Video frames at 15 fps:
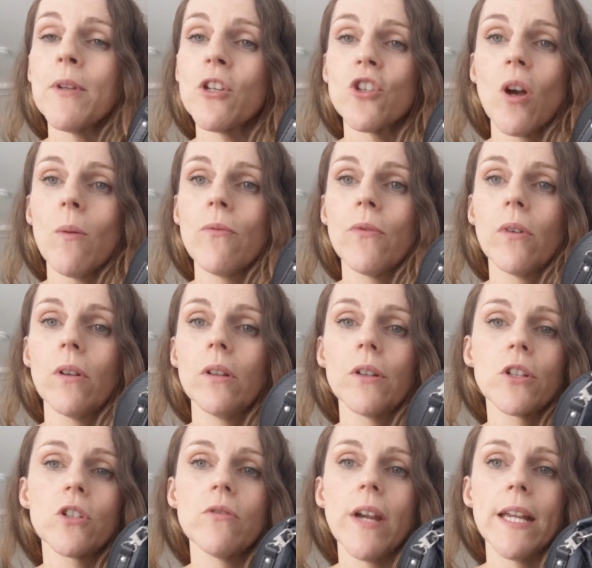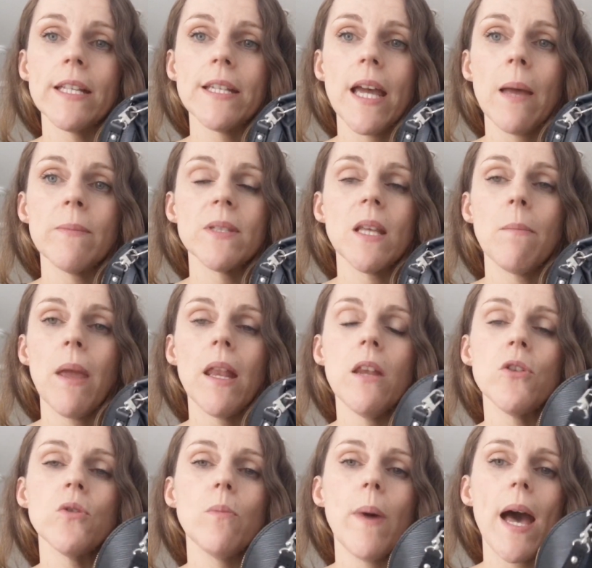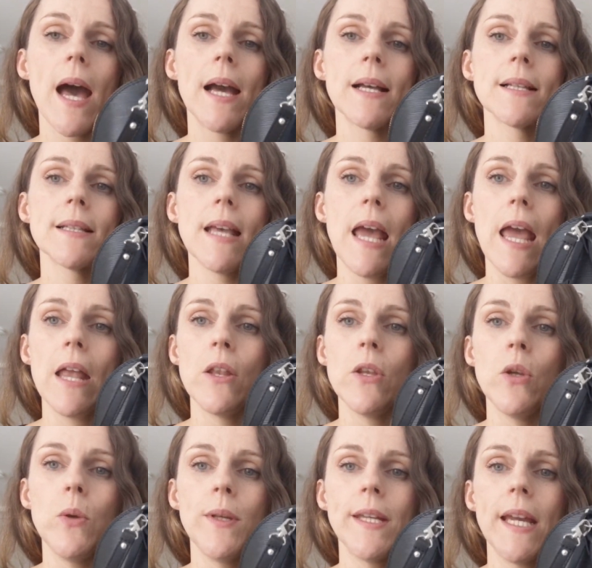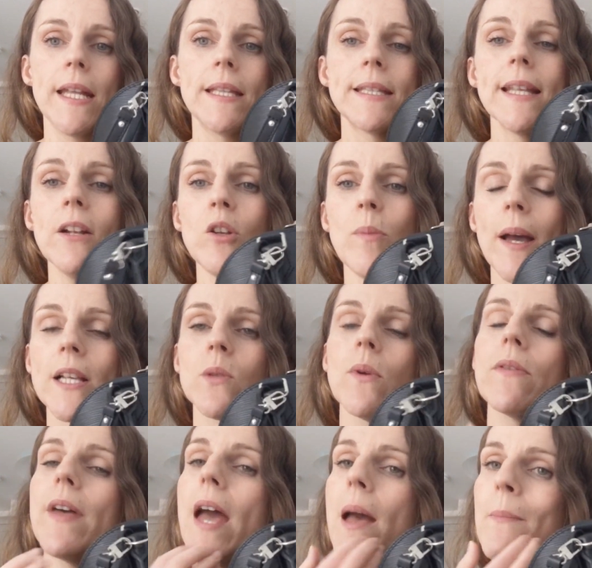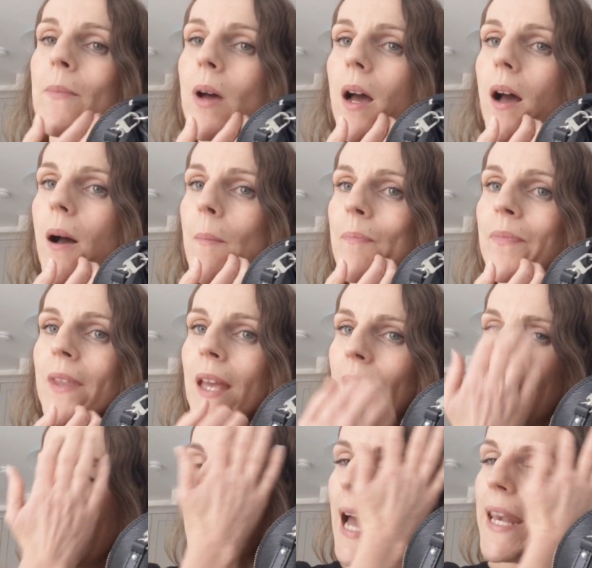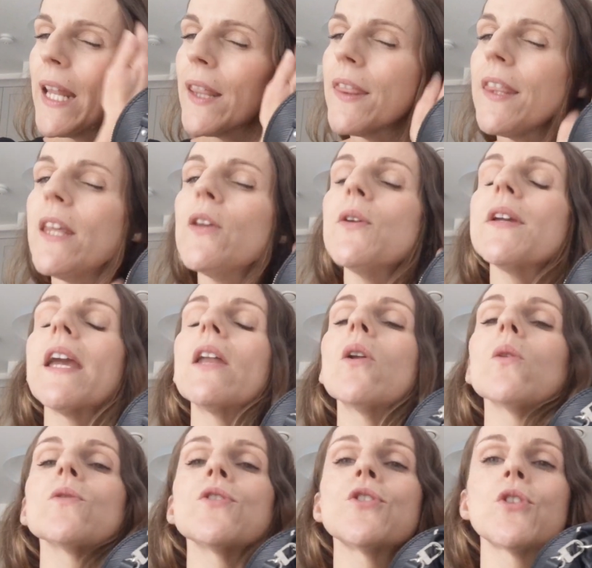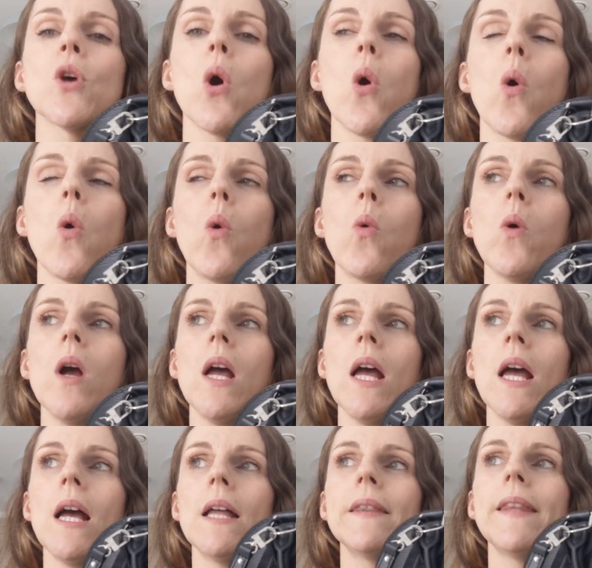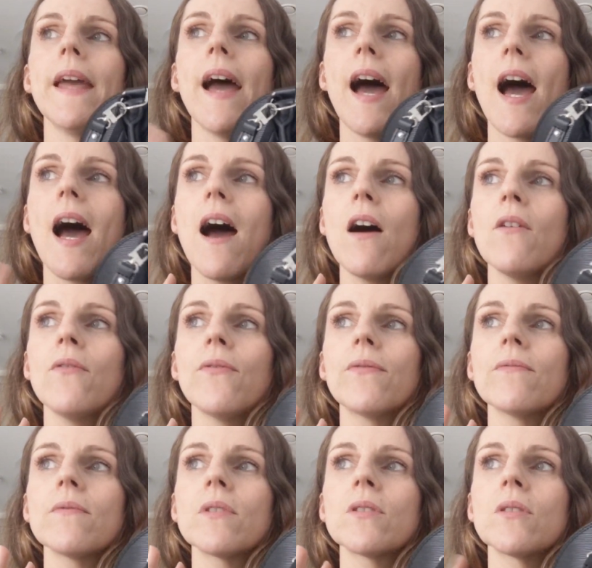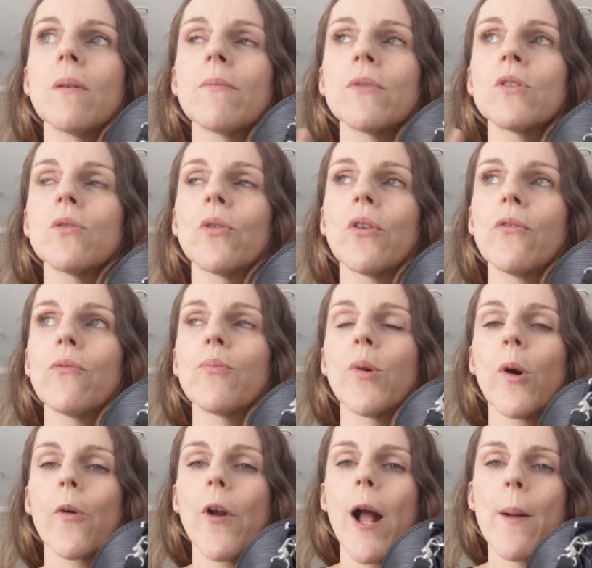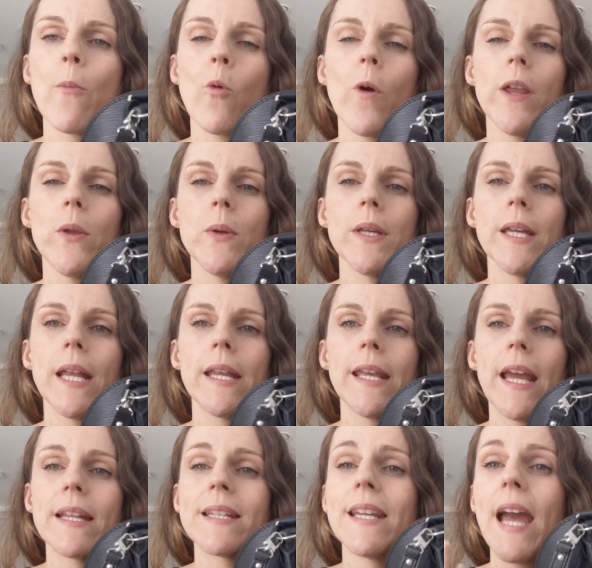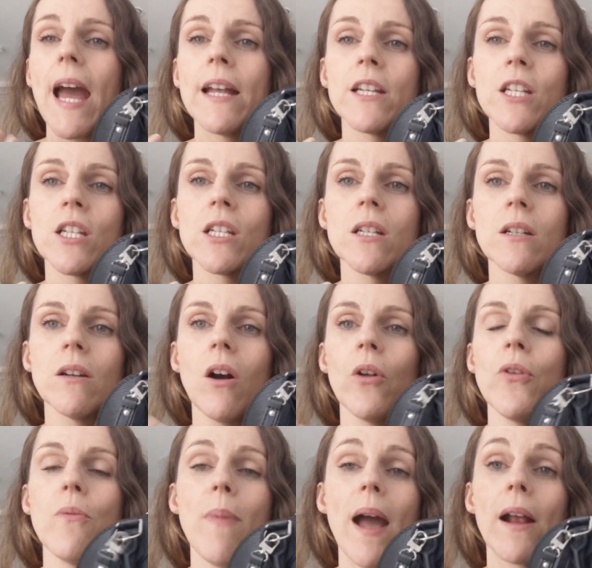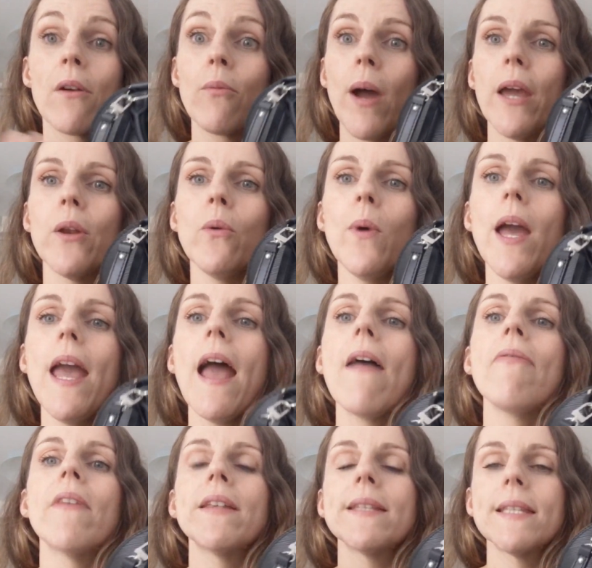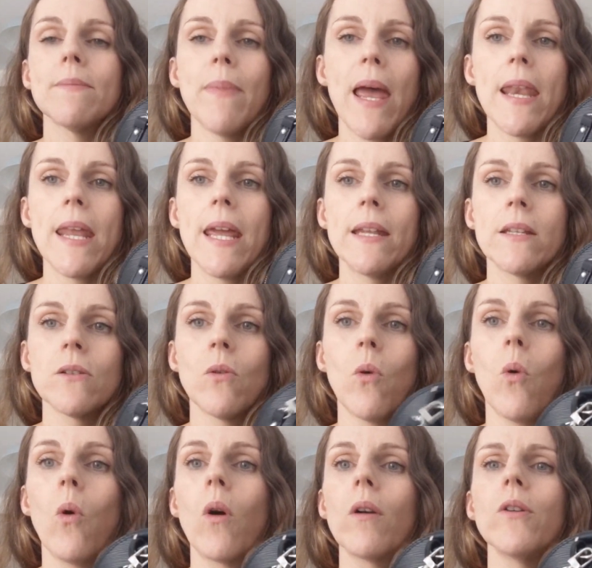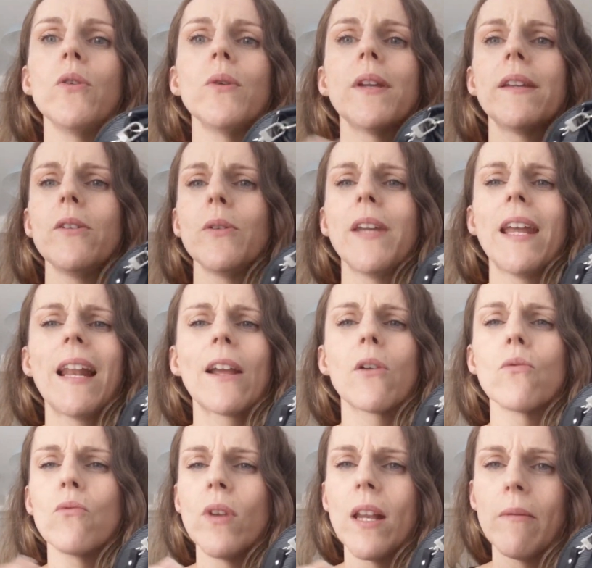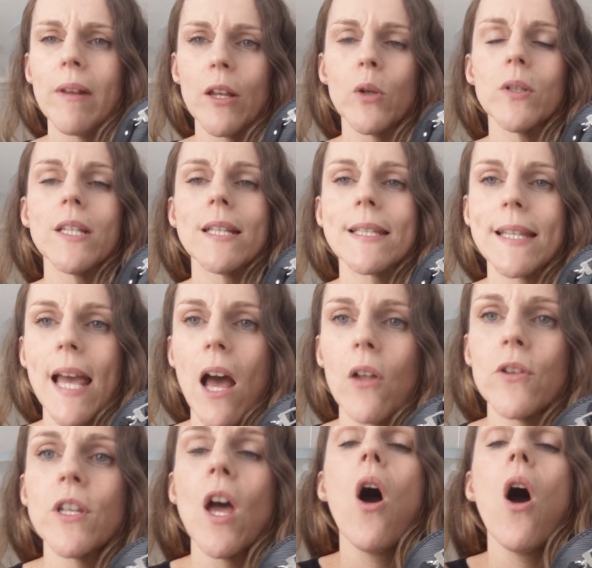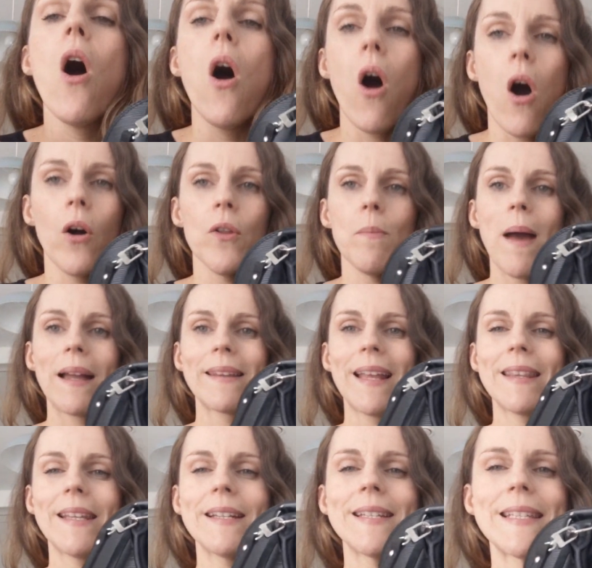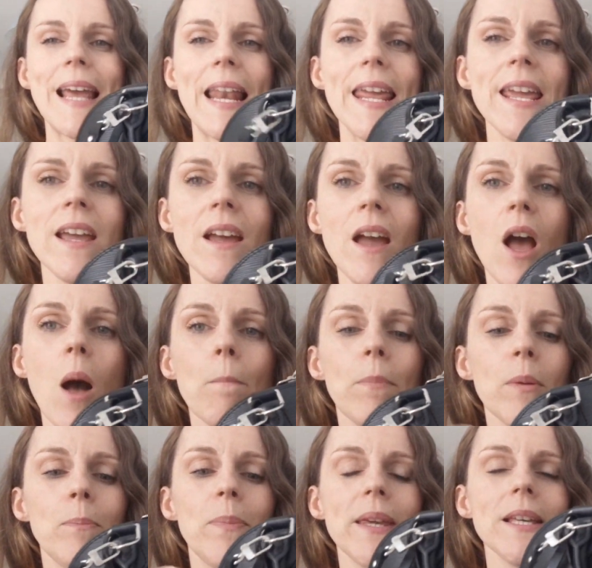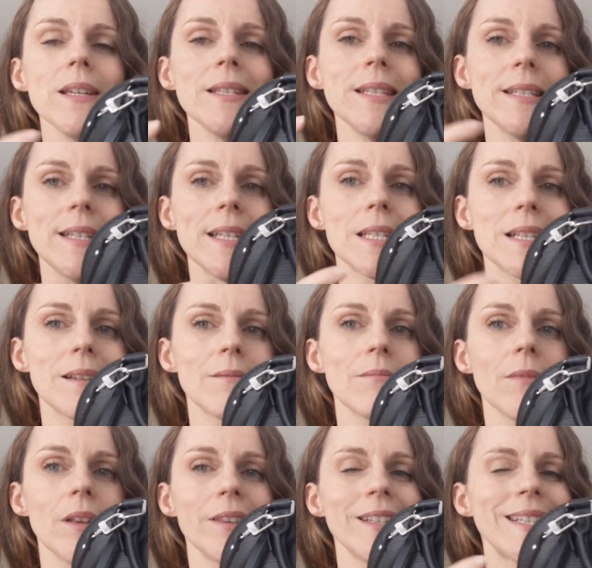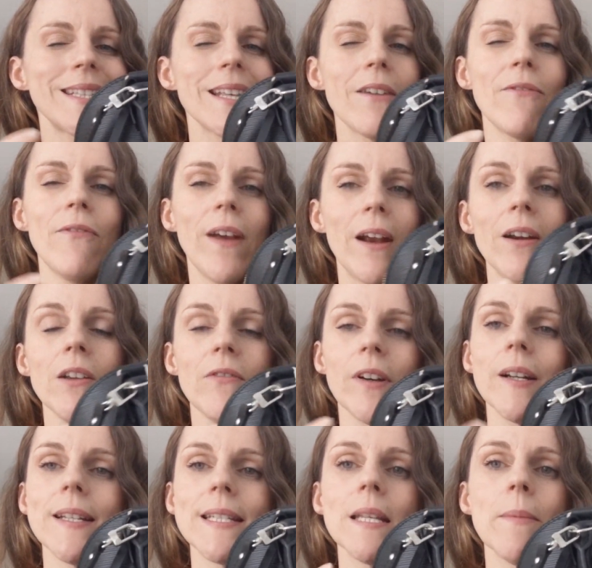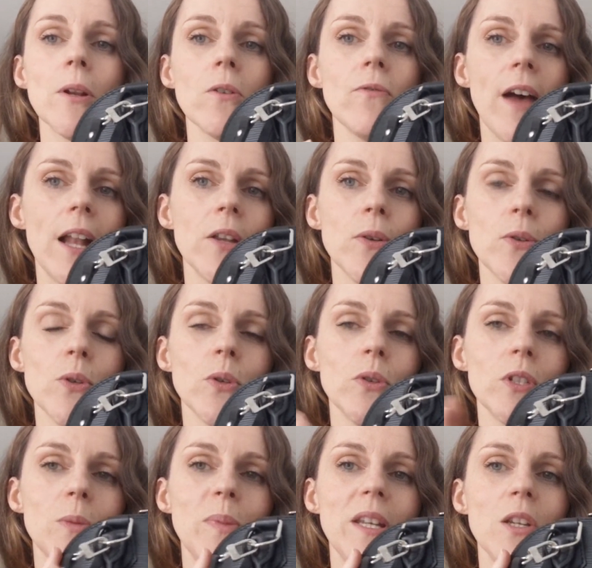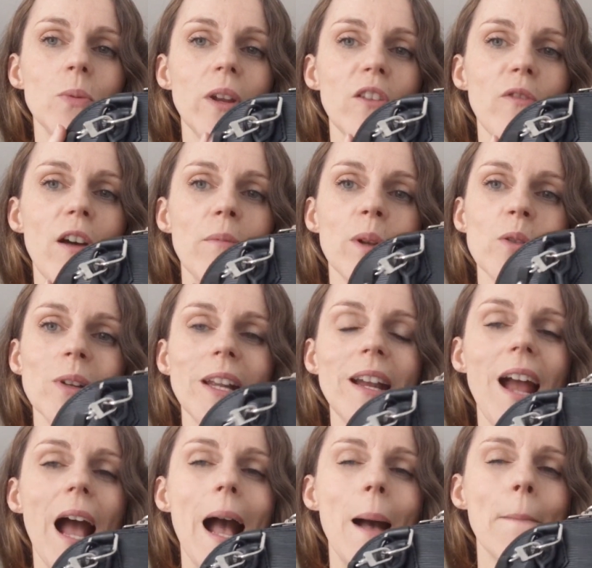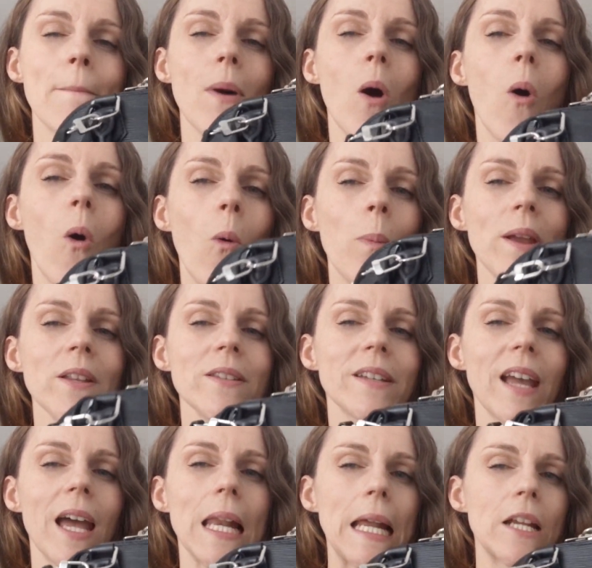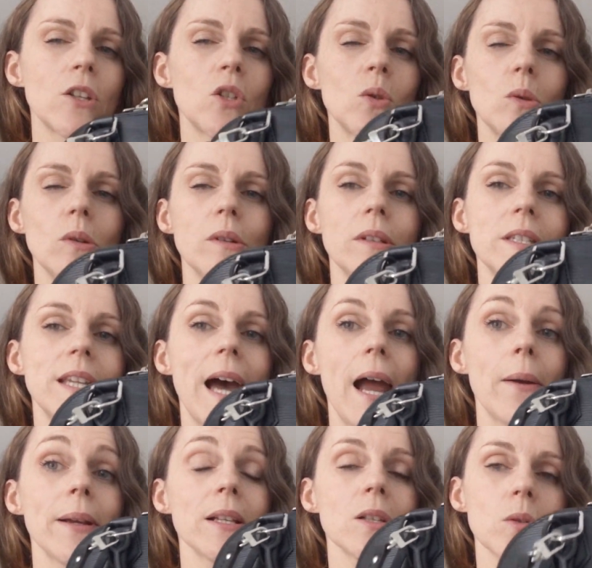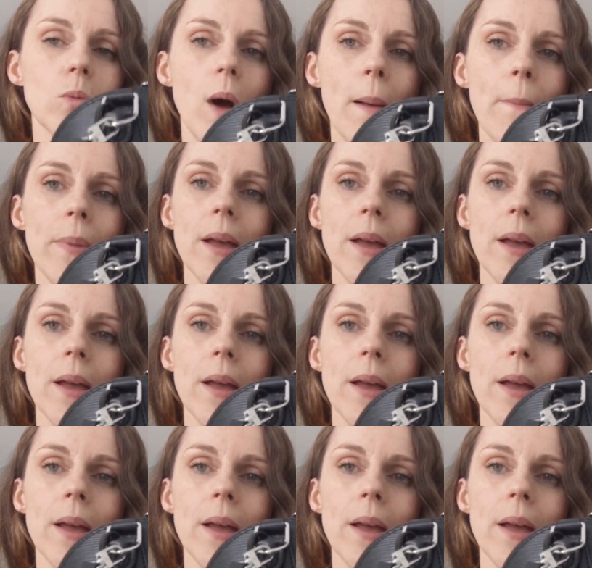shop for luxury items. They mainly do bags, and you can sell your bags with them. And I think you can also, they have some sort of program where you can get cash on your bag right away and then spend it, or you get like a really, really good discount on the bag that they're selling. But because this is a very, very similar value to the Speedy 25 bandolier, I'm hoping to kind of like do a direct swap,